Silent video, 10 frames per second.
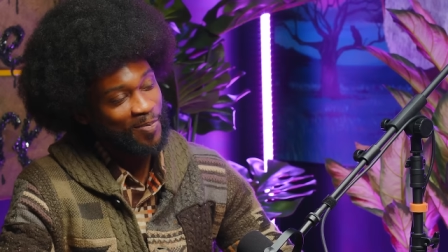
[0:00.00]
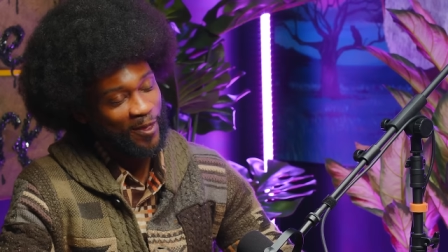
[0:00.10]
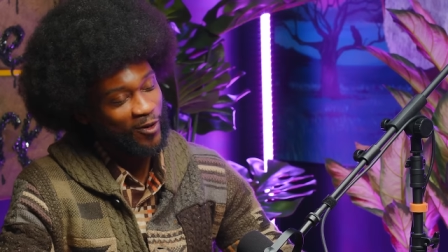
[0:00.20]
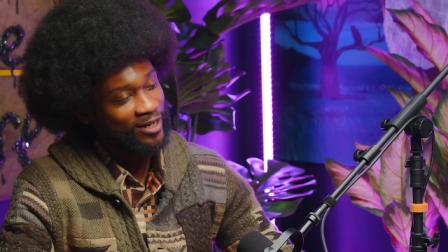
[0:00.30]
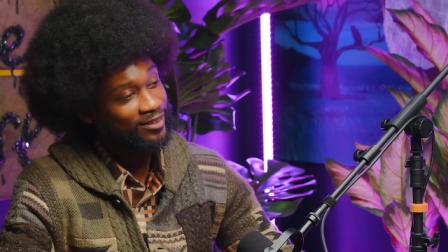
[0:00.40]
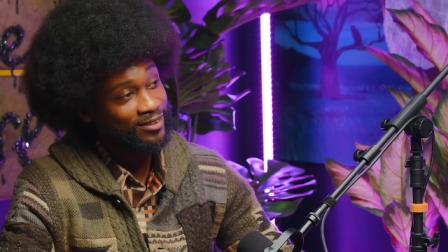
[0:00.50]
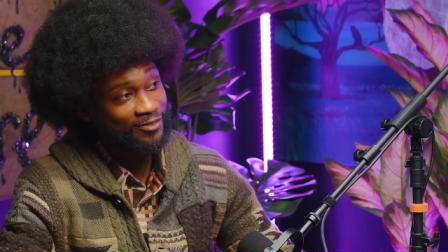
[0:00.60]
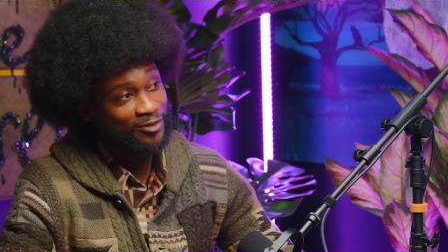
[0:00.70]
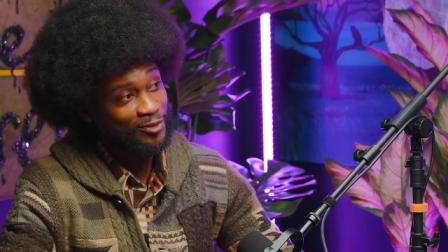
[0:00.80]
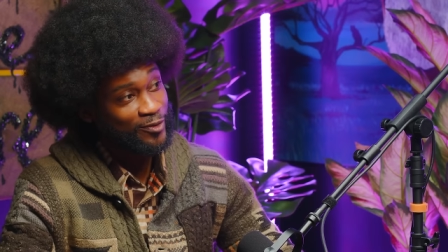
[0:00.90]
I could
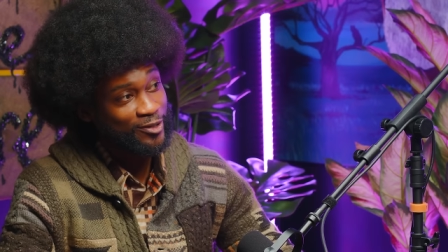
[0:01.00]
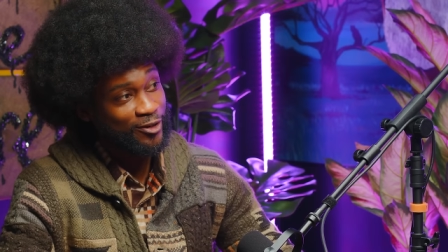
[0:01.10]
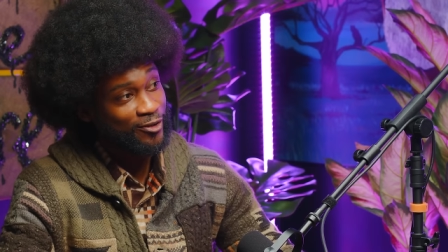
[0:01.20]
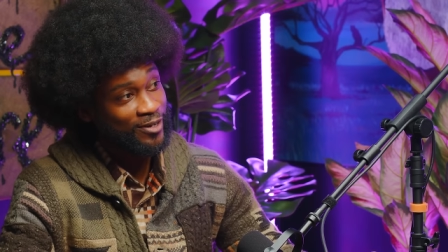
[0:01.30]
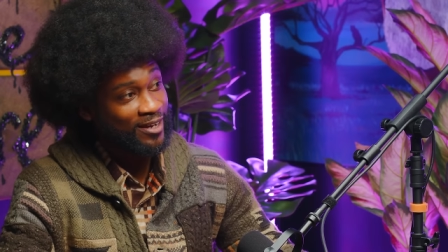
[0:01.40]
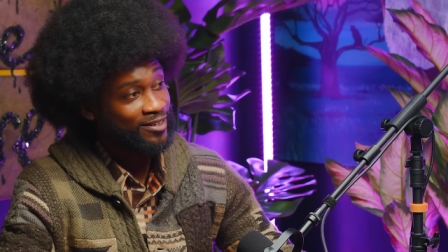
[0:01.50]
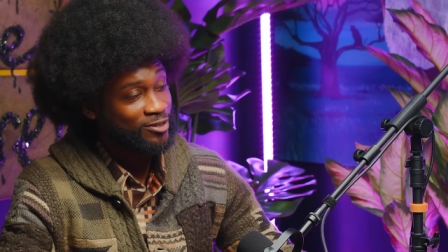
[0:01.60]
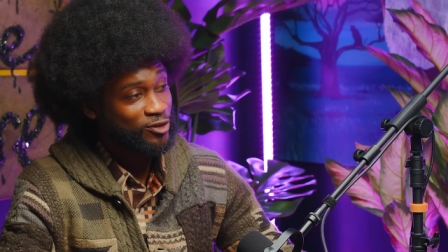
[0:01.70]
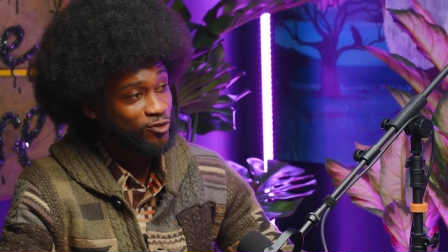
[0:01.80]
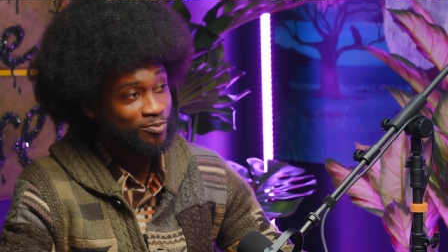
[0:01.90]
definitely return that
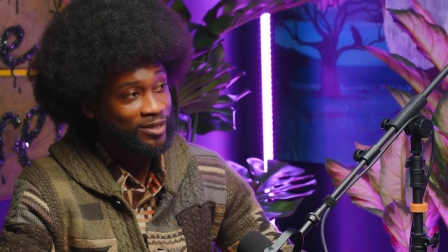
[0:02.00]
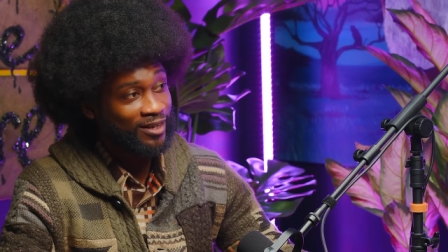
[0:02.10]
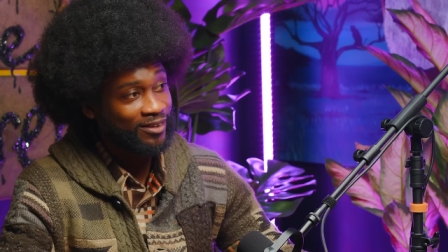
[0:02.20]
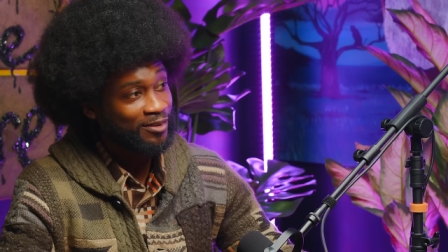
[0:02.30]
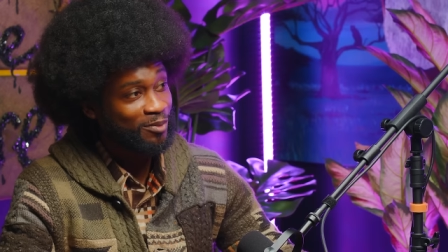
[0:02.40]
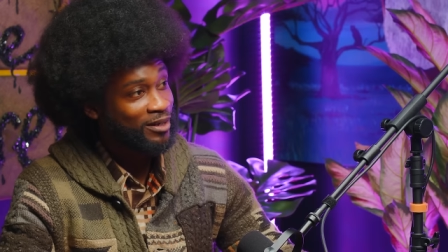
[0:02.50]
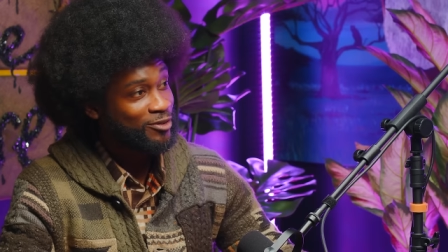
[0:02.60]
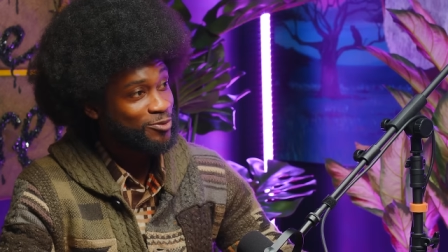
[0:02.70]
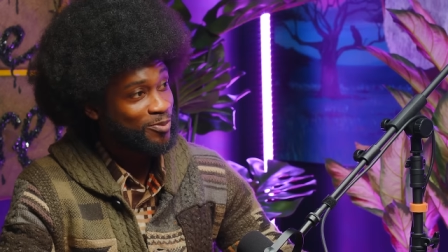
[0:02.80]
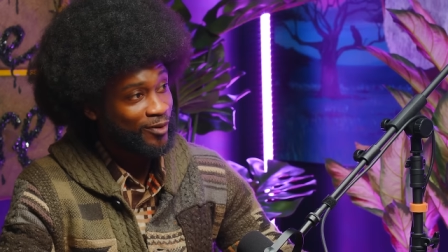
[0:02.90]
because you've been nothing but
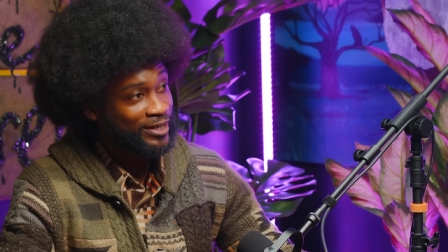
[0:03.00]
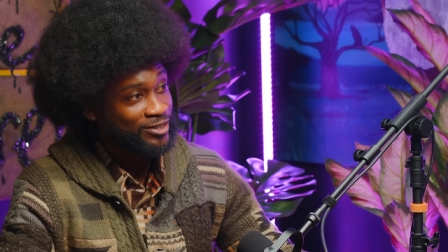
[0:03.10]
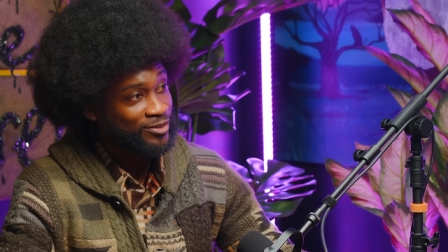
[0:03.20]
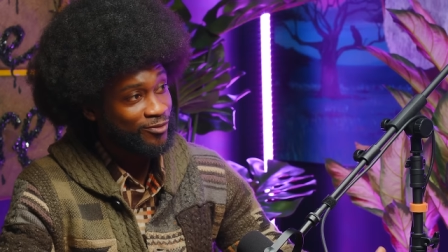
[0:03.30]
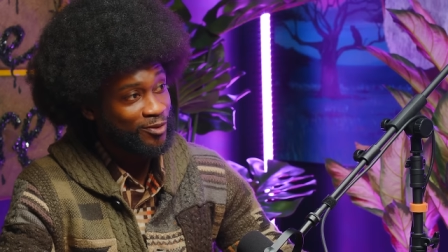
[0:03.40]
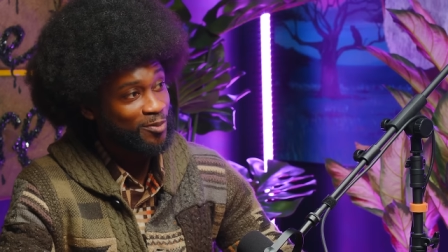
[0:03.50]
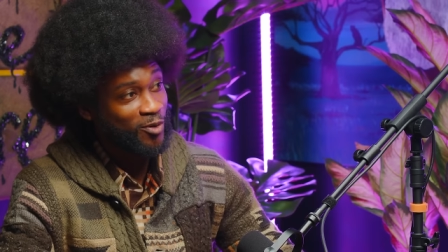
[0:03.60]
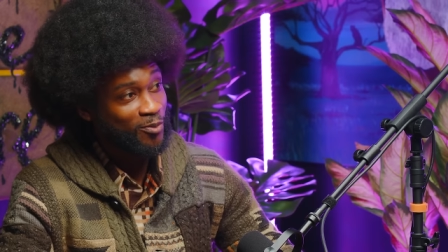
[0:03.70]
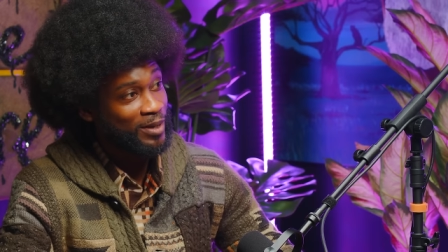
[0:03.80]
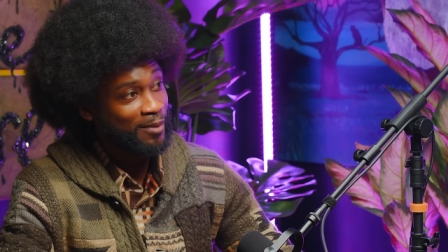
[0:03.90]
inspiration from the
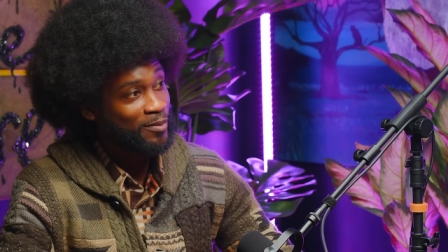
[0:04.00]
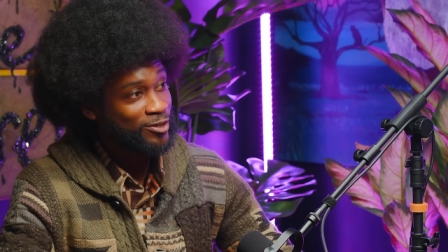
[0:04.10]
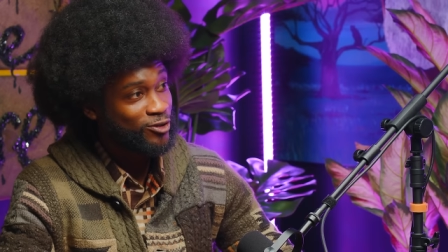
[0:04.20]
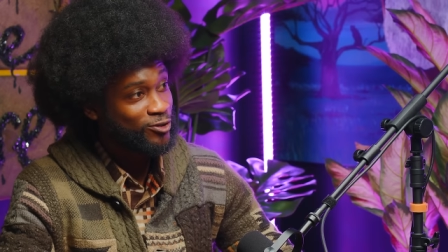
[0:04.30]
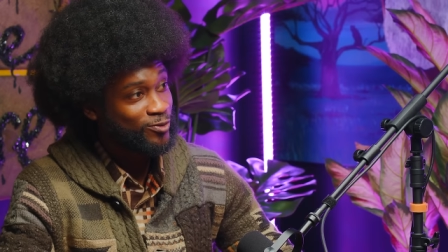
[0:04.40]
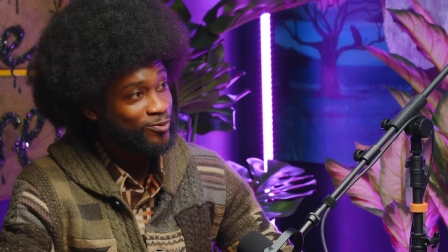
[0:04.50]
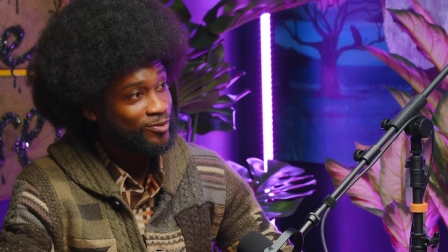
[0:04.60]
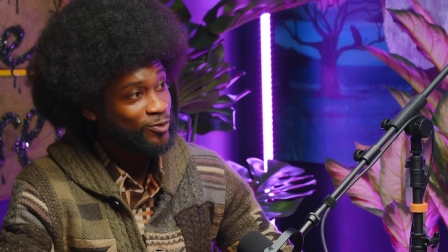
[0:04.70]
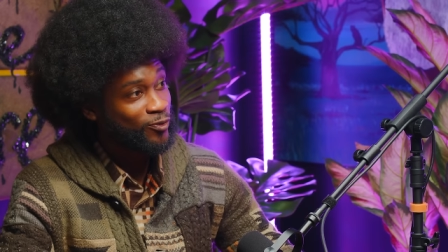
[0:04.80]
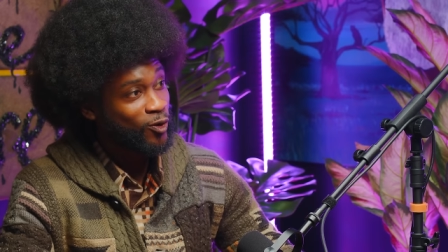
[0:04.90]
moment I met you.
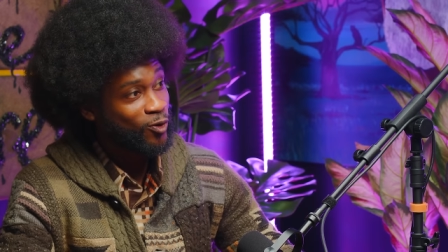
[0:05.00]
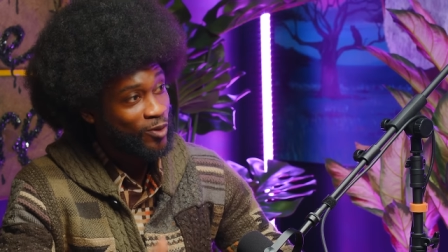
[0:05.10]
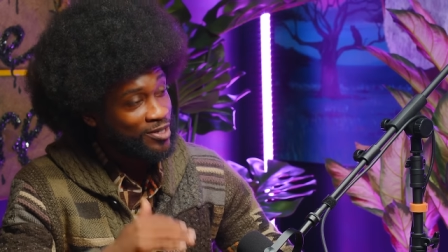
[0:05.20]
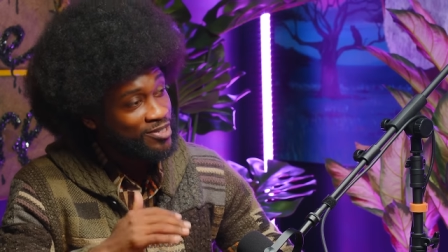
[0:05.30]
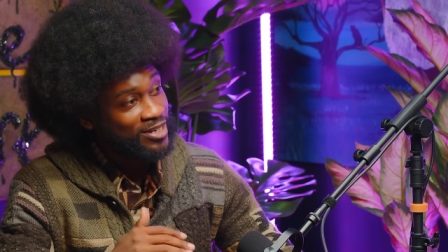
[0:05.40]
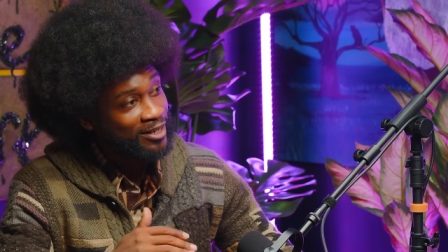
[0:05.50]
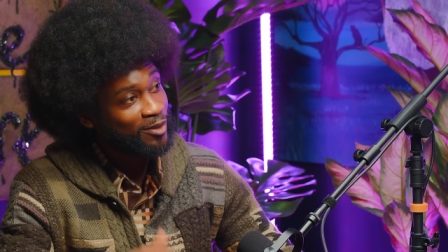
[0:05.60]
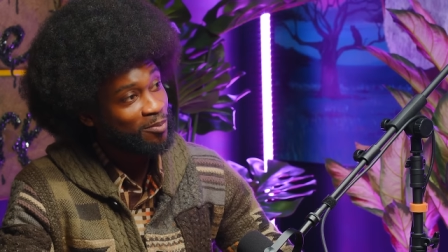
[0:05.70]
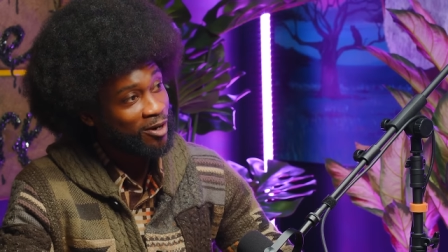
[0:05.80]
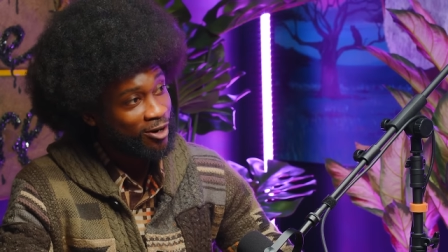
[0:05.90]
You've always set the
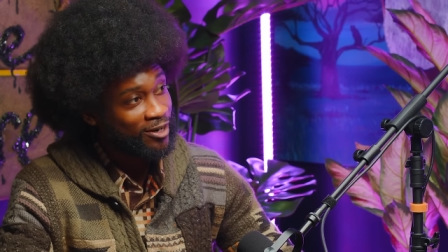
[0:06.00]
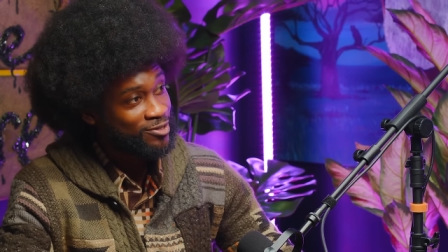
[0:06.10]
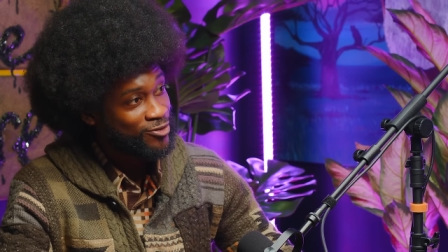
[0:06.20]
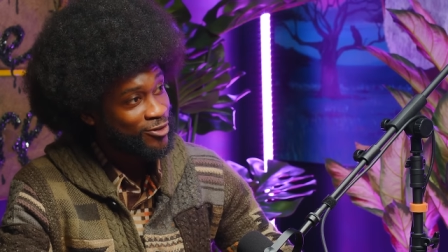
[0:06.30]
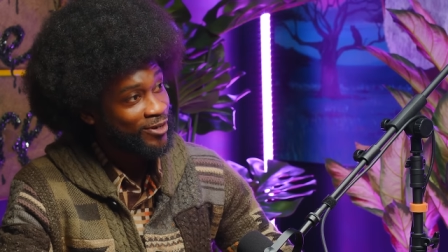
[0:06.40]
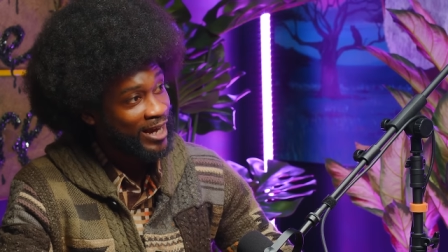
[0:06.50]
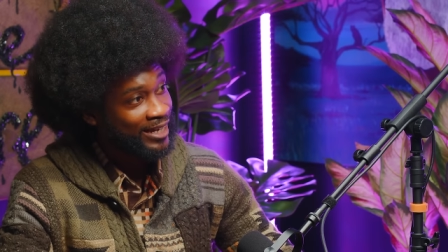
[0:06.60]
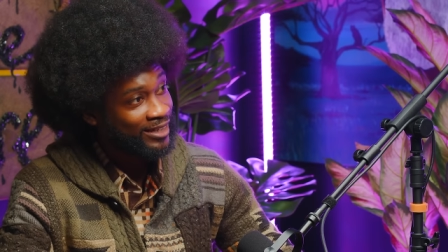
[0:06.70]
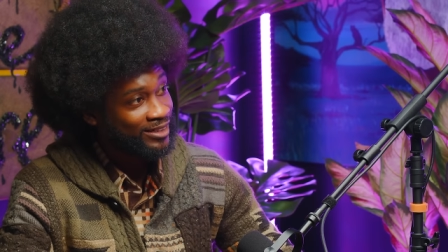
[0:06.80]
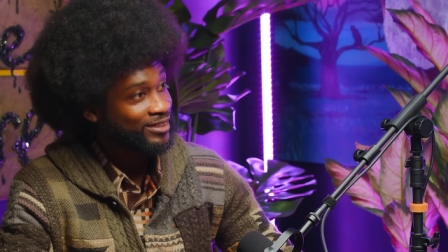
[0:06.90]
bar at a certain
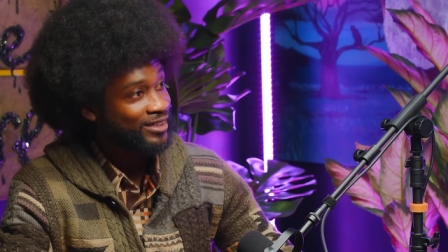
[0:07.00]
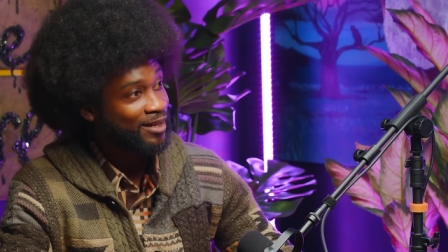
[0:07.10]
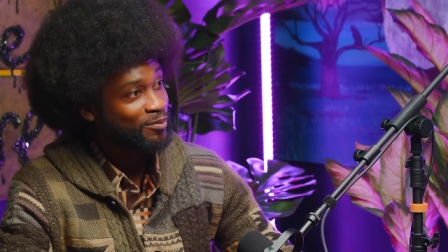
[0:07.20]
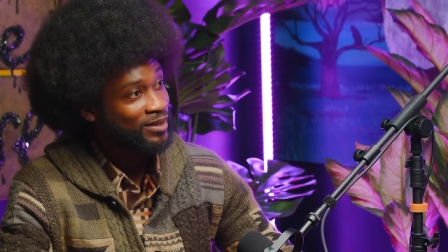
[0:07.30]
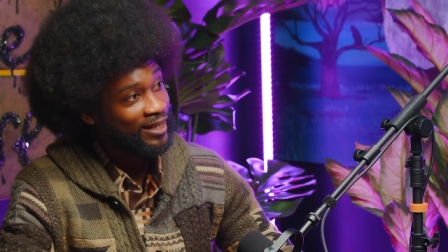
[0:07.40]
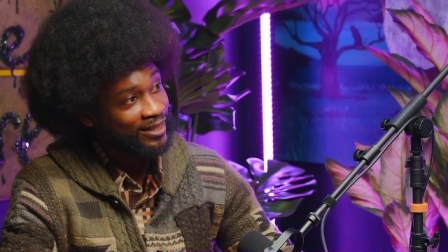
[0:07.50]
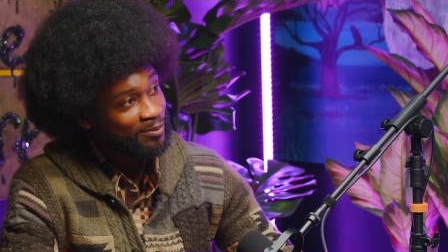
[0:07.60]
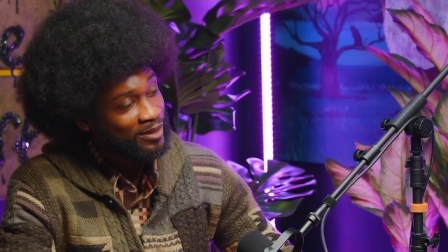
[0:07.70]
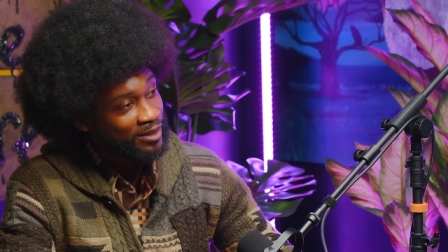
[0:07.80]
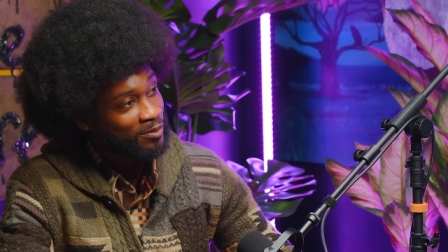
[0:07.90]
height. And I'd be like,
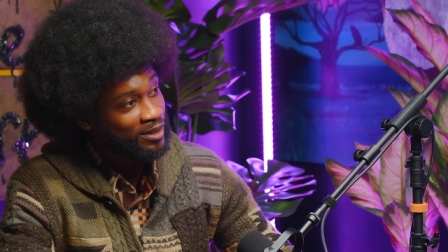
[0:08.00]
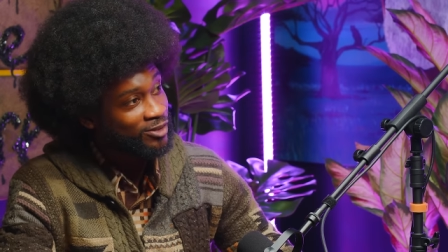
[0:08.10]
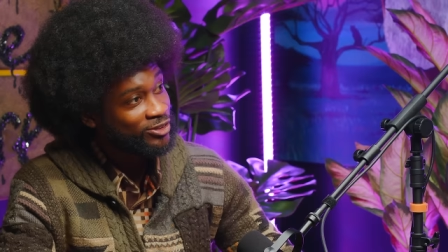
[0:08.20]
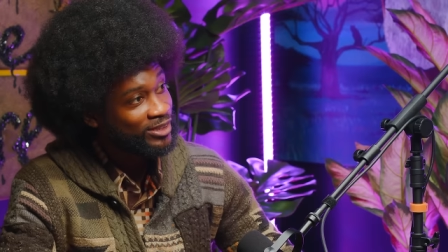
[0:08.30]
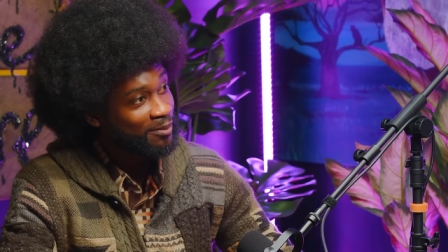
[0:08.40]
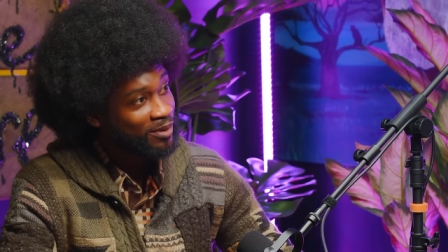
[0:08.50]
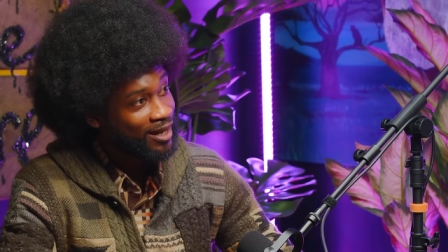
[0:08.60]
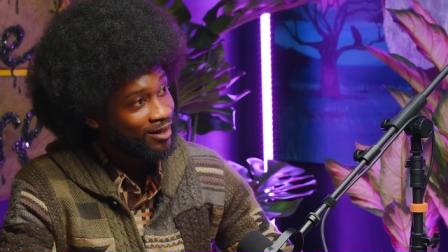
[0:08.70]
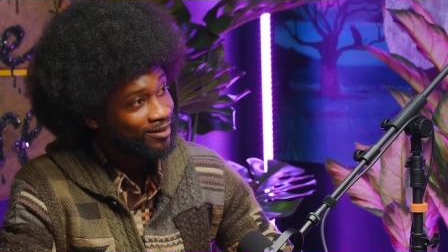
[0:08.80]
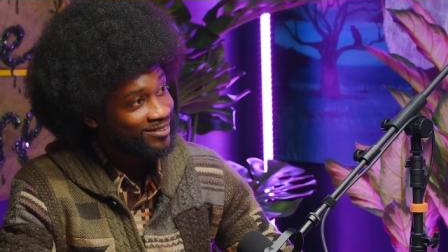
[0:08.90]
give me a little step
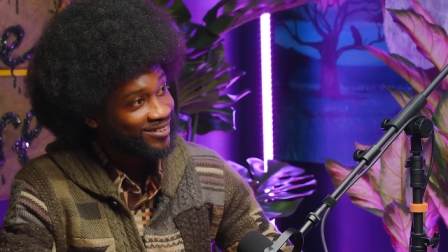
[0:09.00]
ladder.